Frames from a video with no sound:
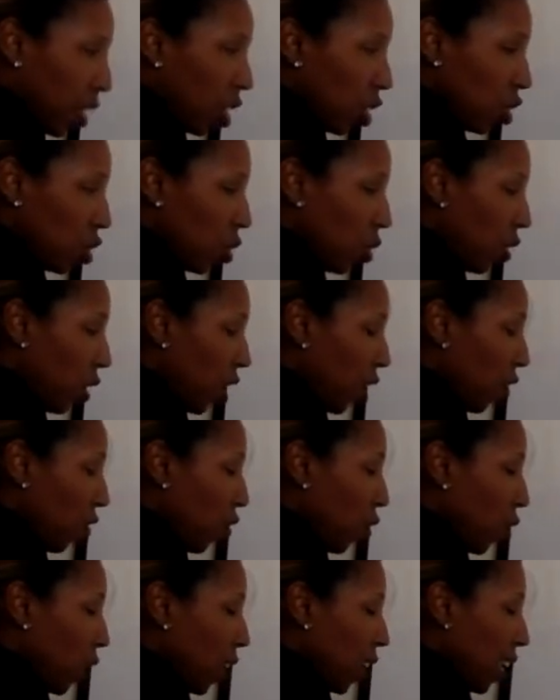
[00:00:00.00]
So
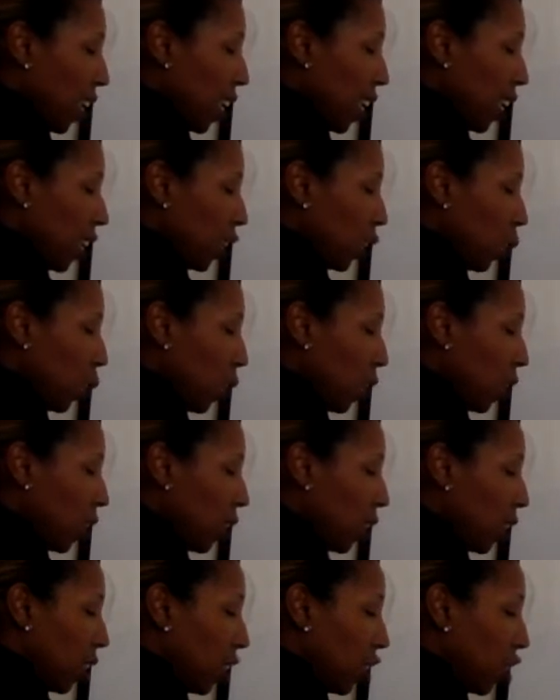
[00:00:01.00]
therefore, each one
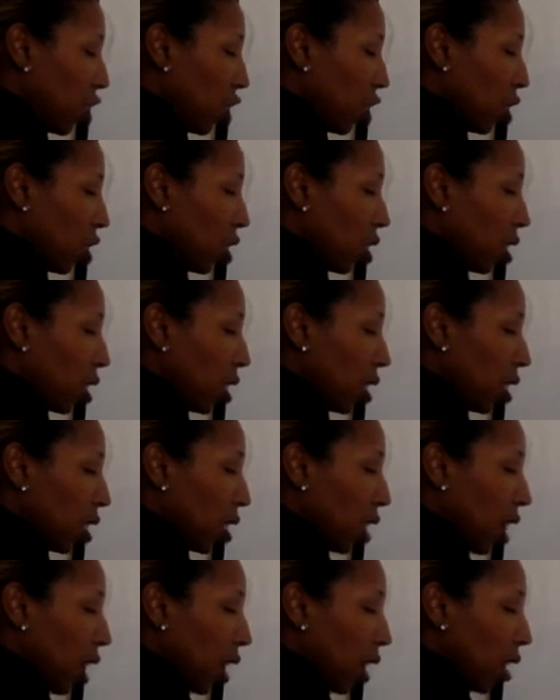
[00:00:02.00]
of these shirts is
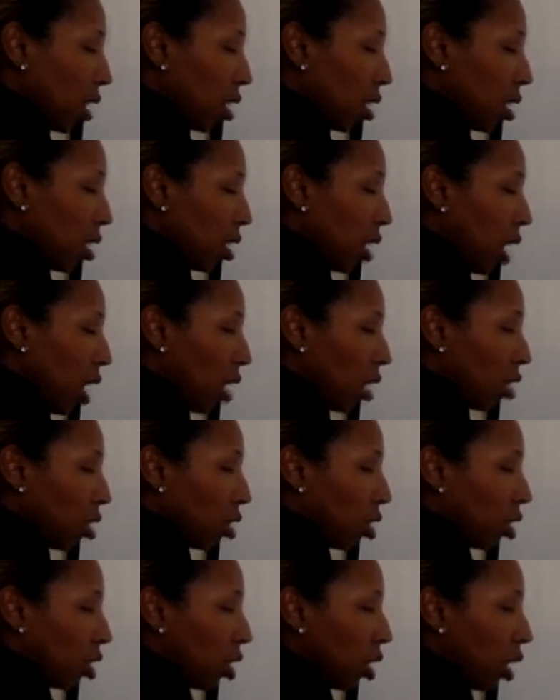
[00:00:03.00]

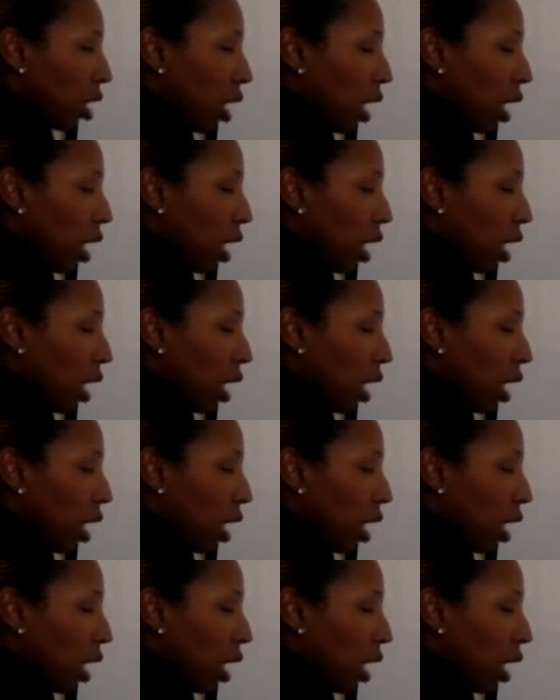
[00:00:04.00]
$9.